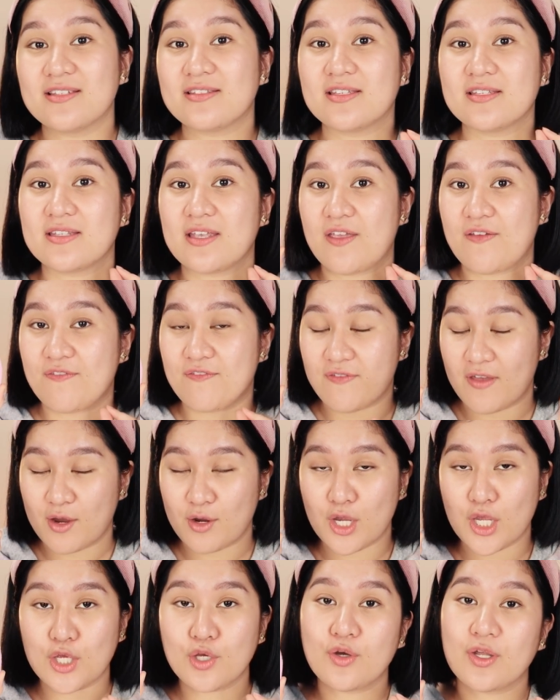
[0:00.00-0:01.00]
This is a
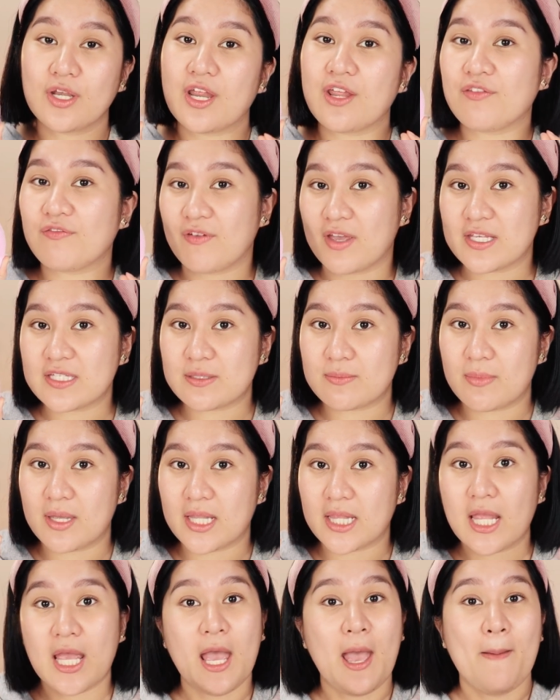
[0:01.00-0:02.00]
very good
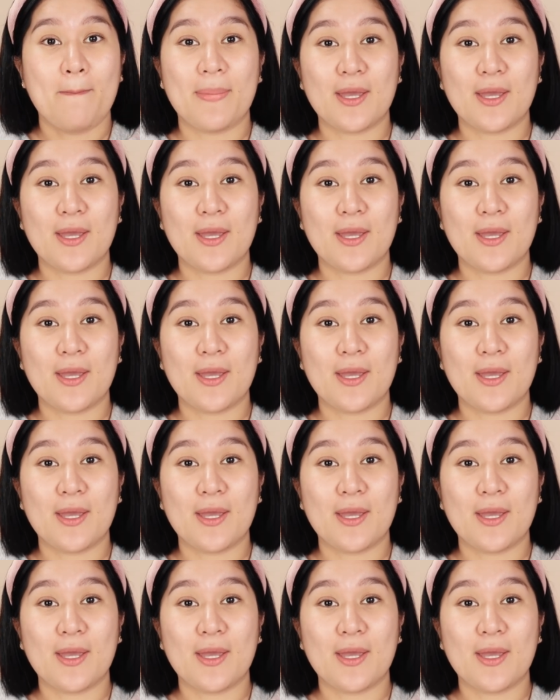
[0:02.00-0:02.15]
investment.